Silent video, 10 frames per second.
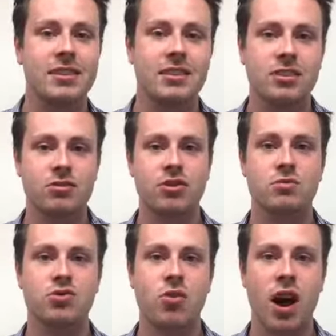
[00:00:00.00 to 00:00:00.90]
consider
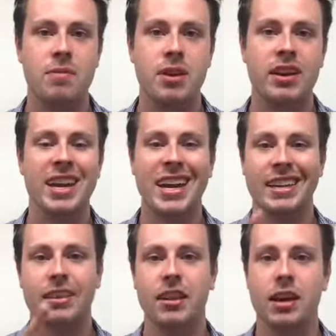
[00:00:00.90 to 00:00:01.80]
subscribing,
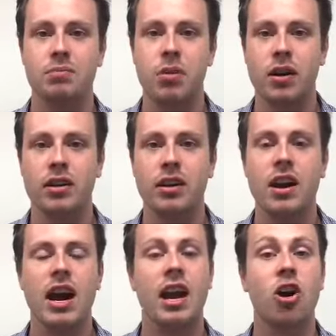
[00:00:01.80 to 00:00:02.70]
hit the like button,
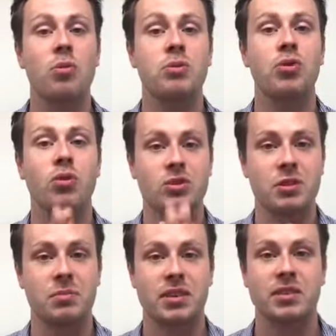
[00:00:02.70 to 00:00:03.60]
and I hope you learned
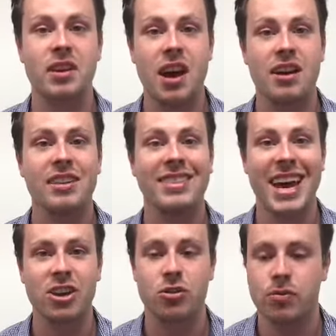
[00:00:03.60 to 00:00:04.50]
something today.
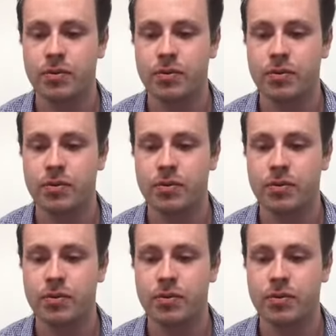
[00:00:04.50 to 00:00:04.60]
Thank you.